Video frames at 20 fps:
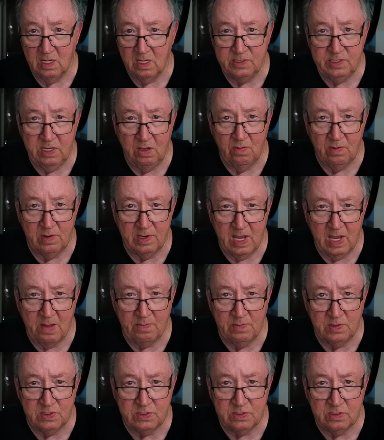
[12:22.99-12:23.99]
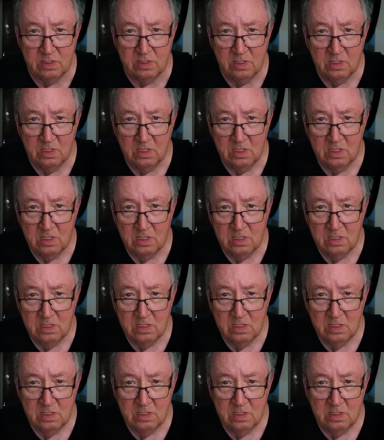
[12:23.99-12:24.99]
Let's see what happens
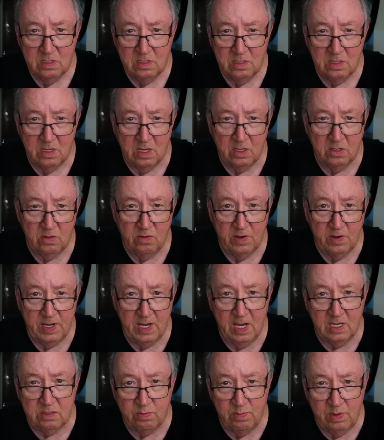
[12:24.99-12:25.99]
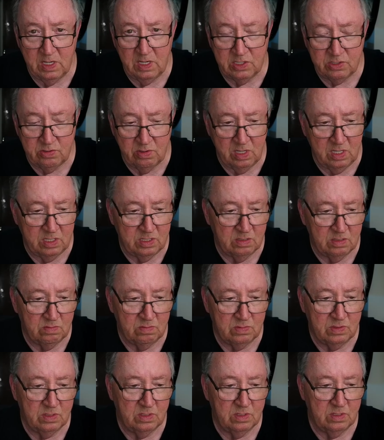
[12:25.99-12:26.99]
under the next administration.
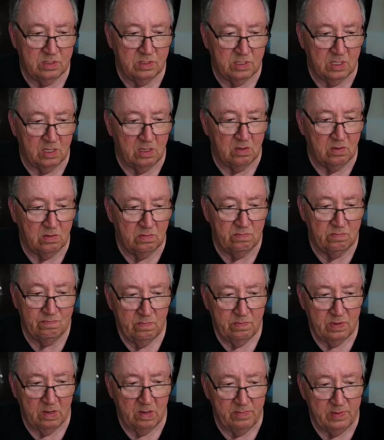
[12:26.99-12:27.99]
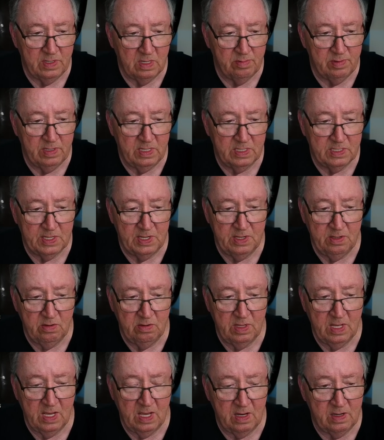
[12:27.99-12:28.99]
So probably never get to
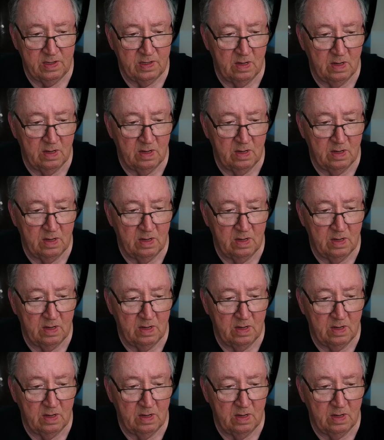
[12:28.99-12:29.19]
do that.